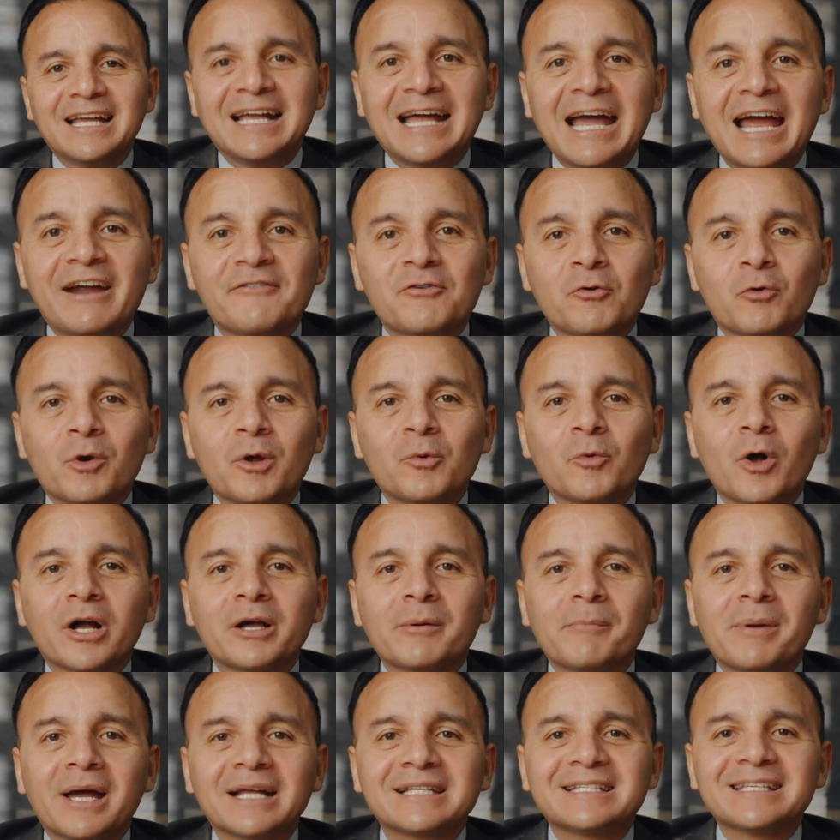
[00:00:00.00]
Hey everyone,
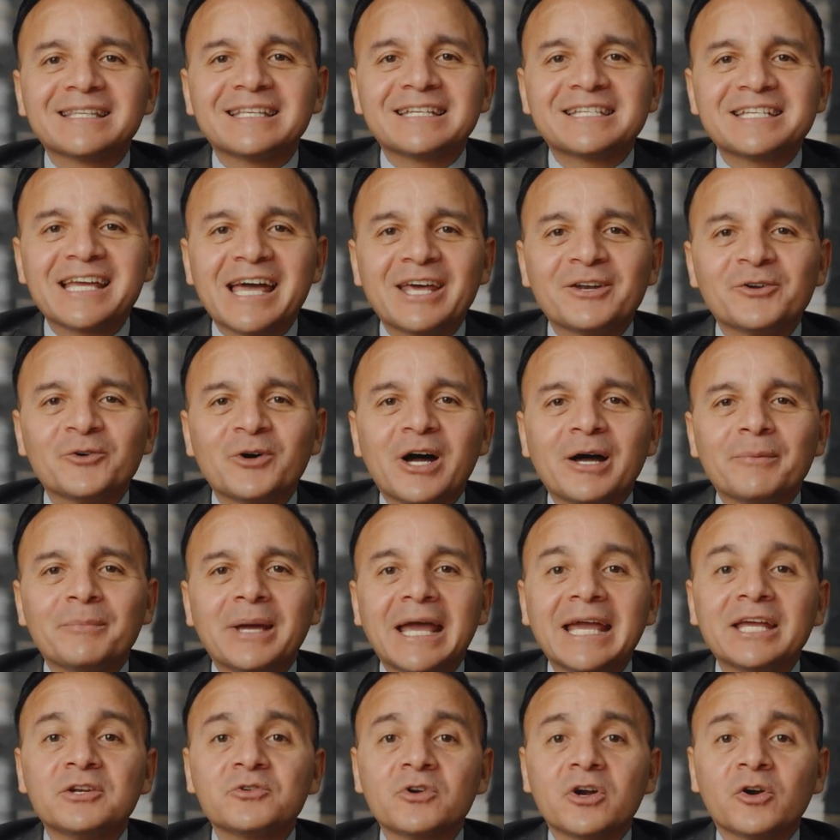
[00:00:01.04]
welcome back to the channel. I'm
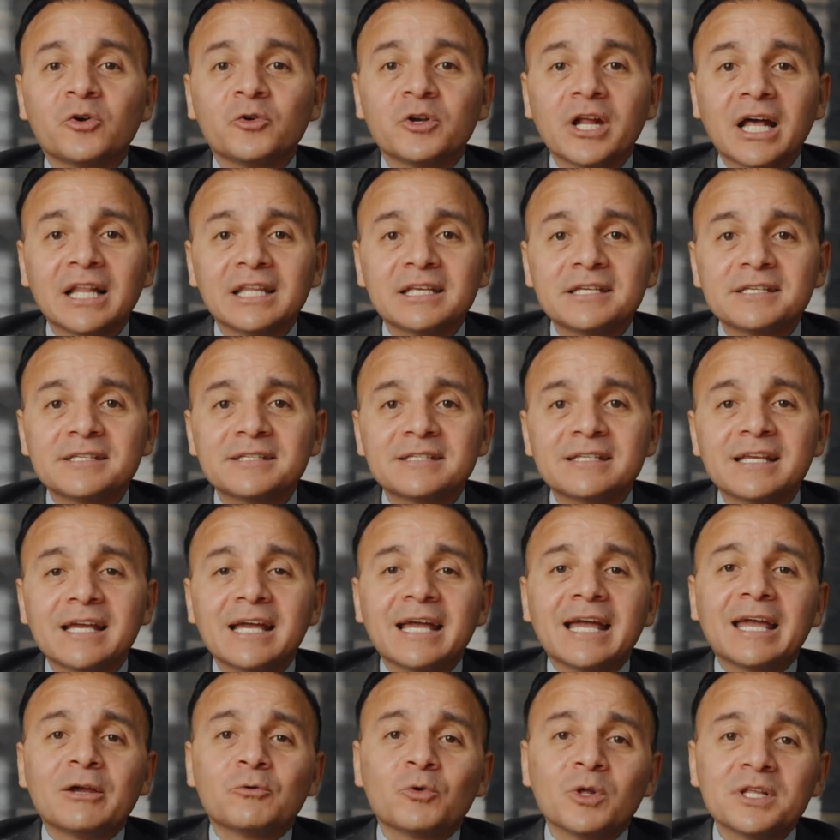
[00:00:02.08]
Adrian Ornelas,
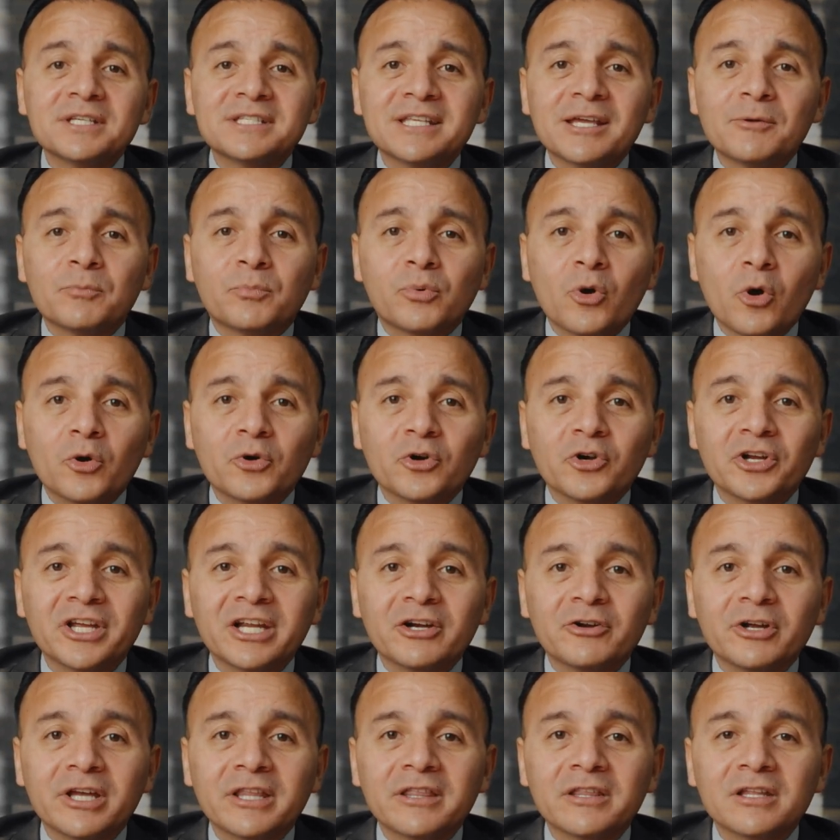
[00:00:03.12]
real estate broker
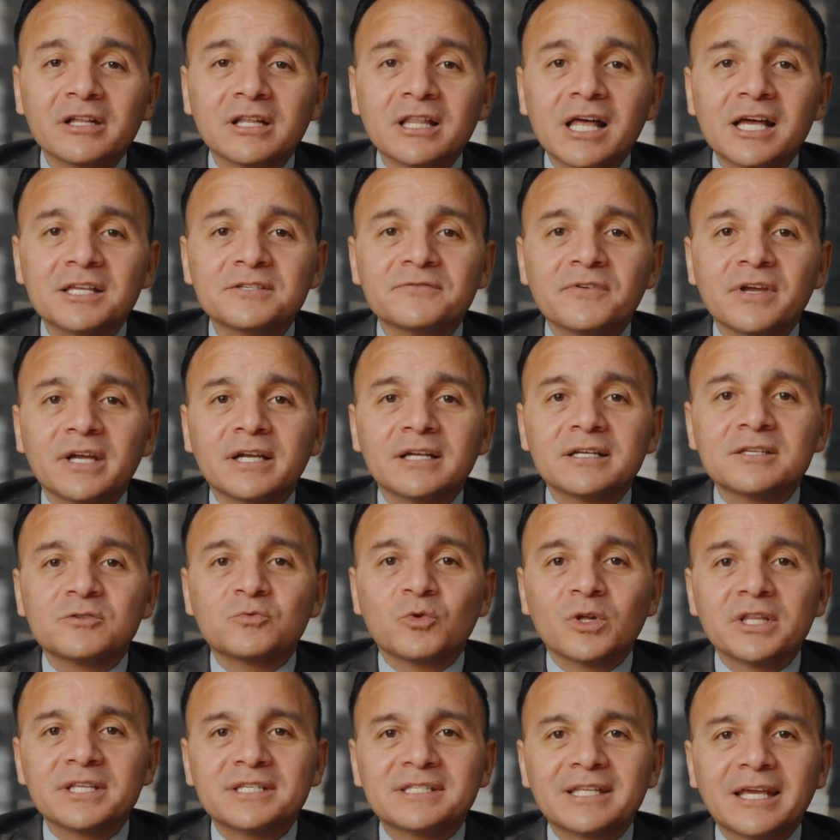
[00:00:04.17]
here in the Las Vegas
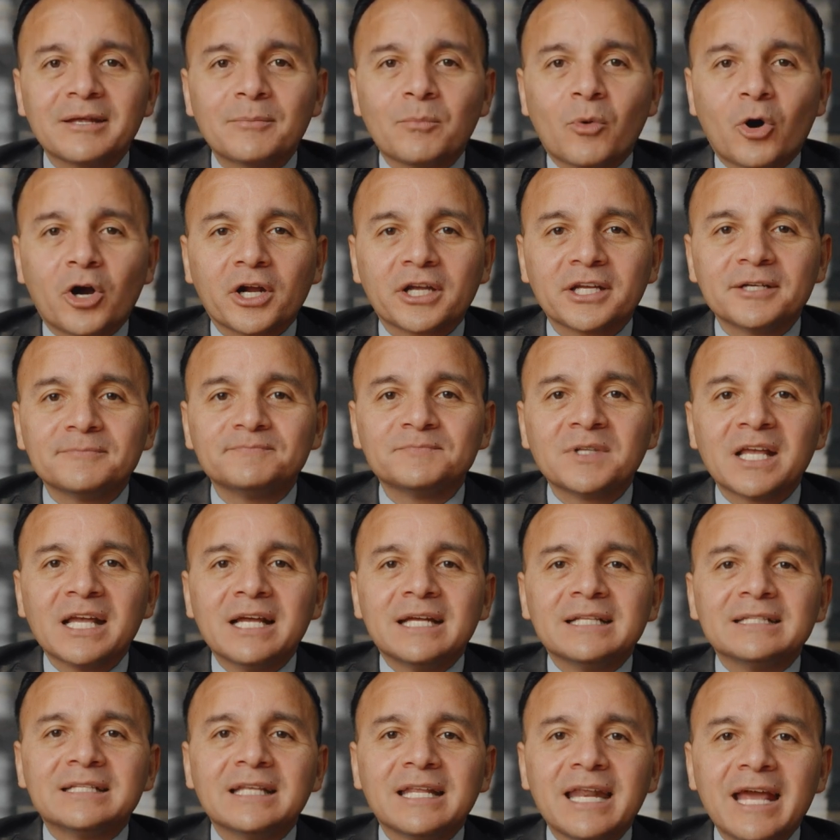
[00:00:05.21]
real estate market.
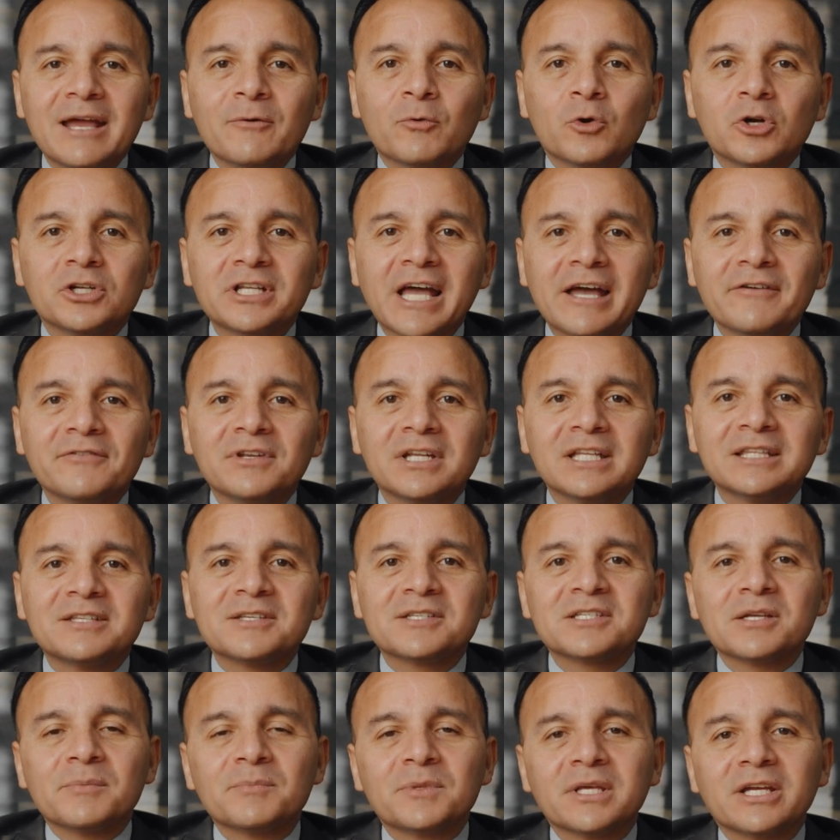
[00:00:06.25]
Today we're diving into
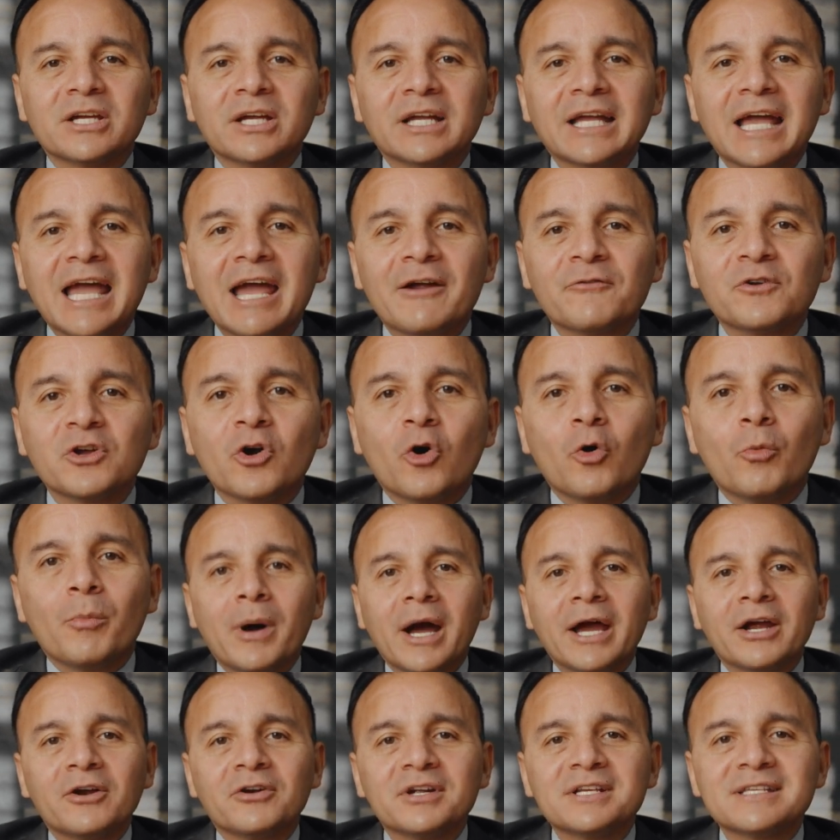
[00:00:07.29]
something every home
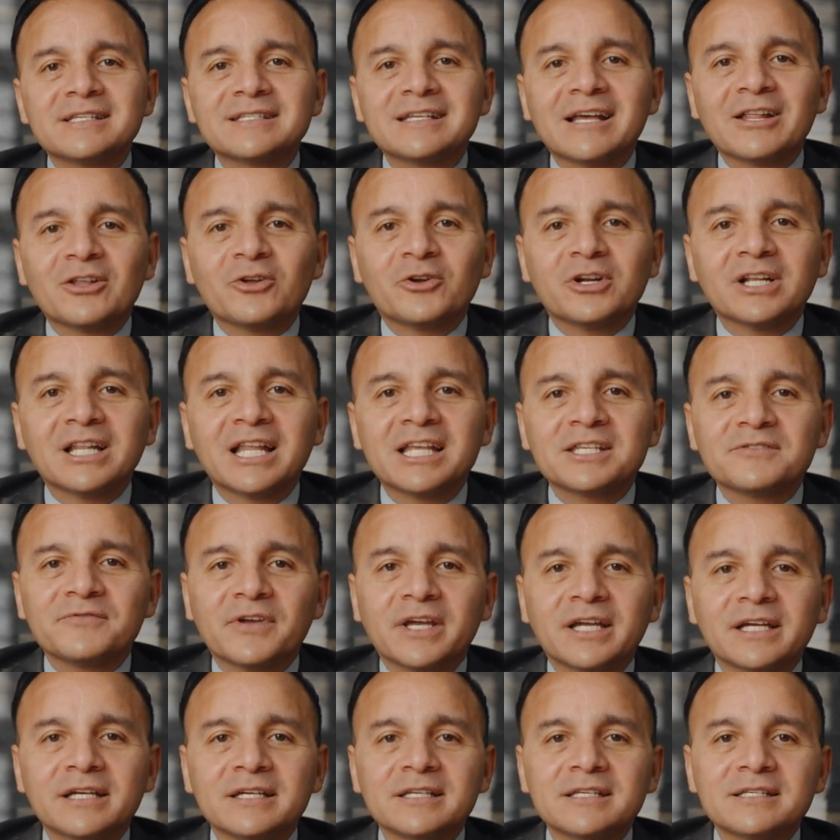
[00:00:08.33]
buyer and seller in Las
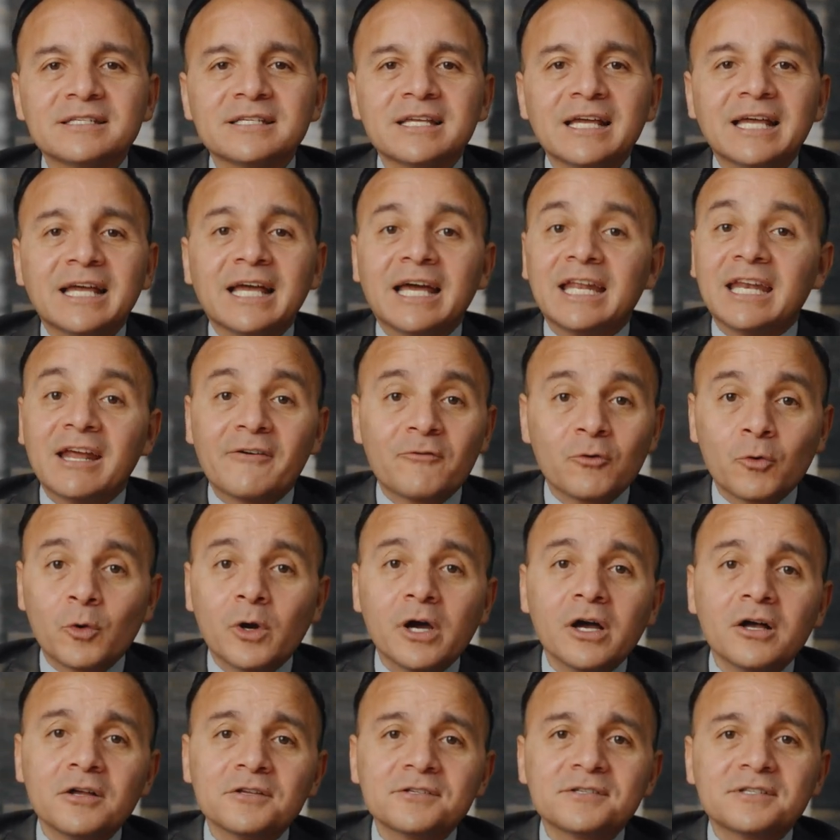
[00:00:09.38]
Vegas and everywhere
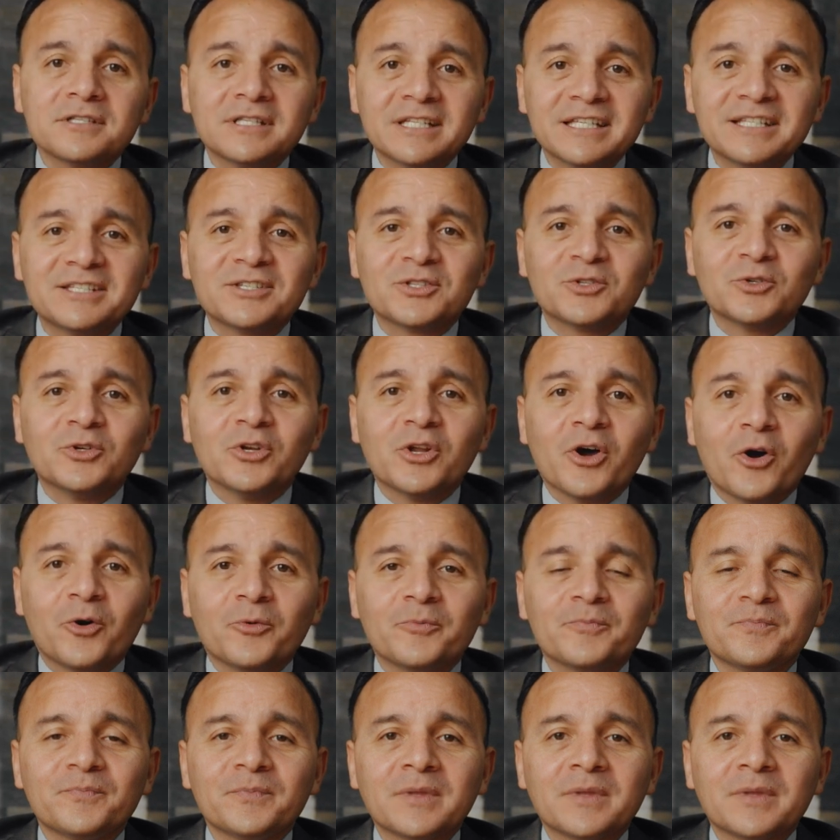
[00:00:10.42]
else needs to know.